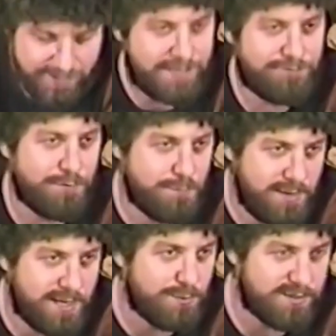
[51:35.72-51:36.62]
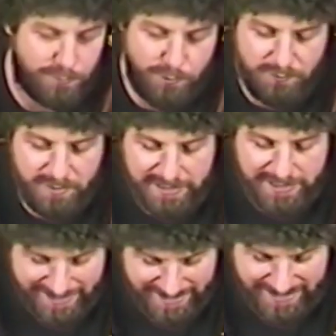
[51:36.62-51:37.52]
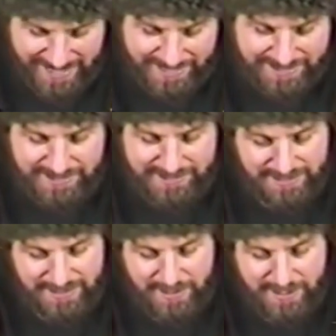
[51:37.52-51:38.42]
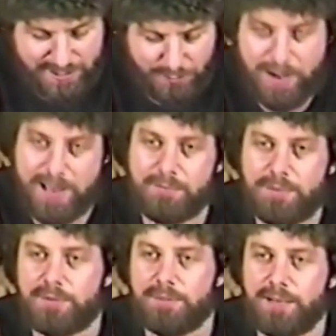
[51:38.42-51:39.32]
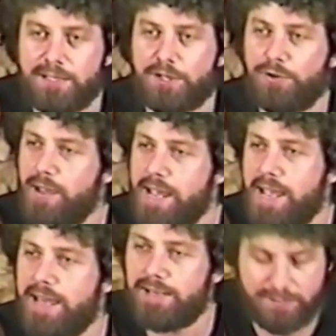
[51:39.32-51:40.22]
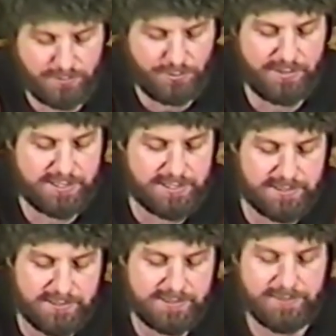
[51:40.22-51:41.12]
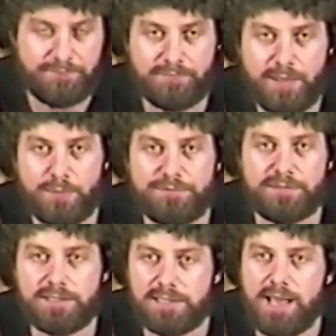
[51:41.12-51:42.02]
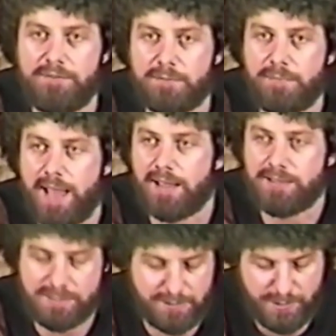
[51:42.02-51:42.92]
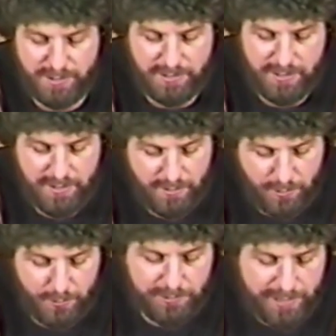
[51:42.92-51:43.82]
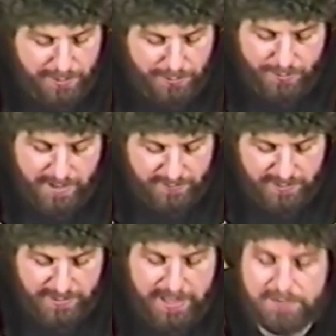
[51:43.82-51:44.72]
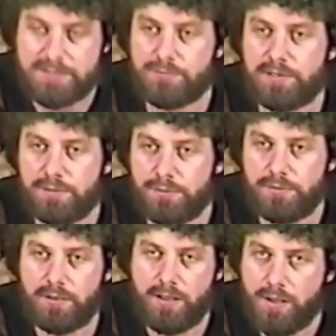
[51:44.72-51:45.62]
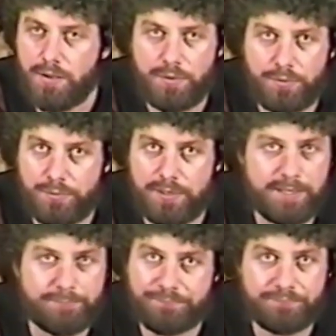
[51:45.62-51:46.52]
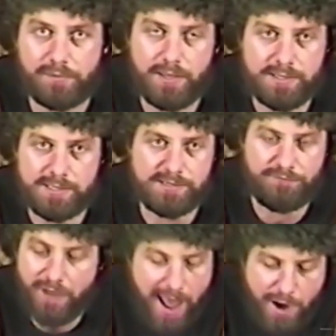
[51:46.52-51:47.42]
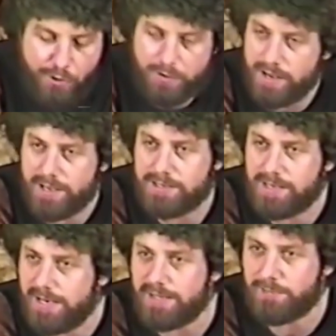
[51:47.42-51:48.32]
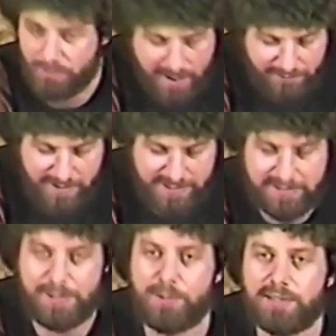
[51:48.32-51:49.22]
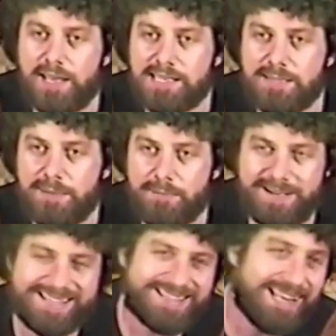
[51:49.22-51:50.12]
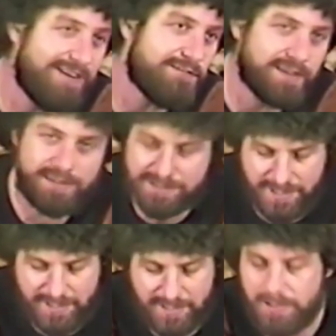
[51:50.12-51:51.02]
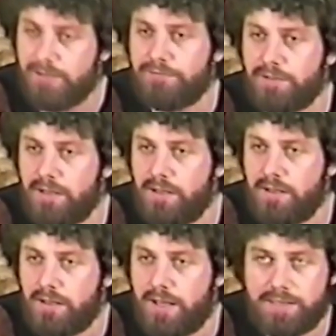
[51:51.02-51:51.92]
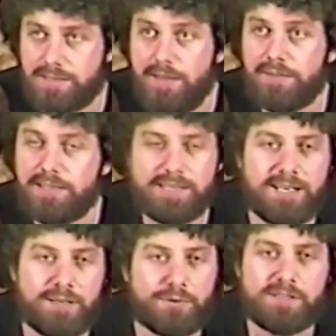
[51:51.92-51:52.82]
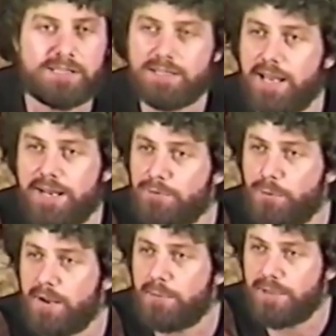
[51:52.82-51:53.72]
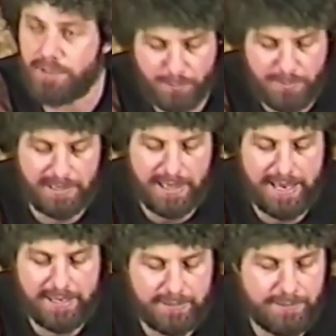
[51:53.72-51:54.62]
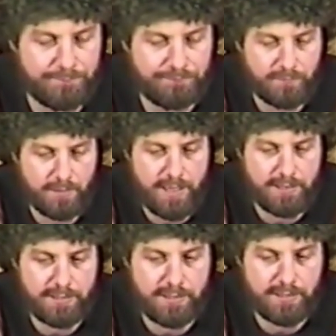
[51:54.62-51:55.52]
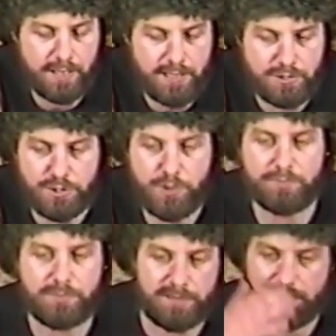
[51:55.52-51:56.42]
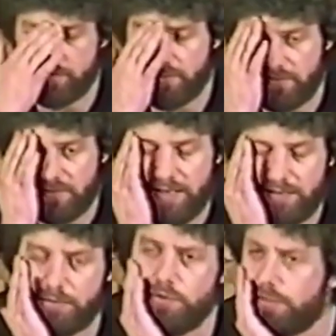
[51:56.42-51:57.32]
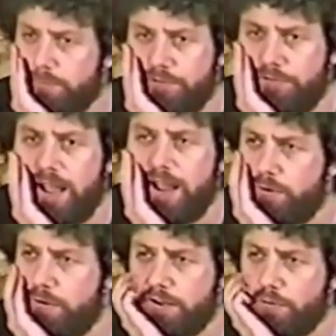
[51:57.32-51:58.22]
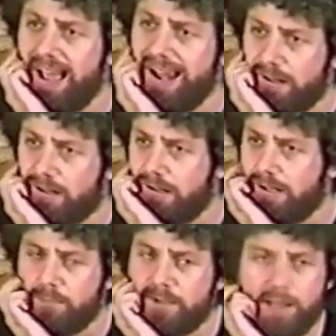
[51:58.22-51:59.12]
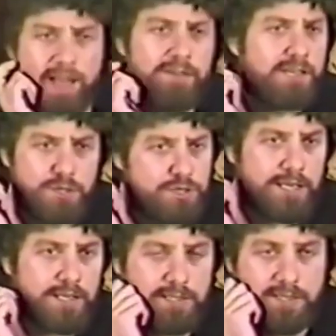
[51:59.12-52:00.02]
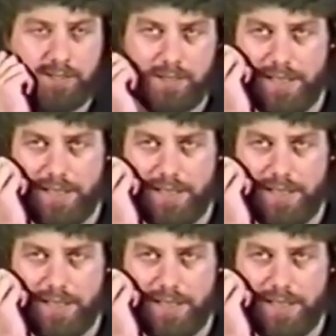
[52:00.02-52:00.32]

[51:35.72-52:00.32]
ever did for me was move me to Lindale, Texas, surround me with a bunch of gray-headed Christians that were full of love and balance, including old Leonard Ravenhill down the street, who who uh, is as fiery as any of the prophets in the Old Testament, but as loving as any of as loving as any Christian I'd ever want to meet or be like. And uh, God showed me that that you could be fiery and radical and be loving and gentle.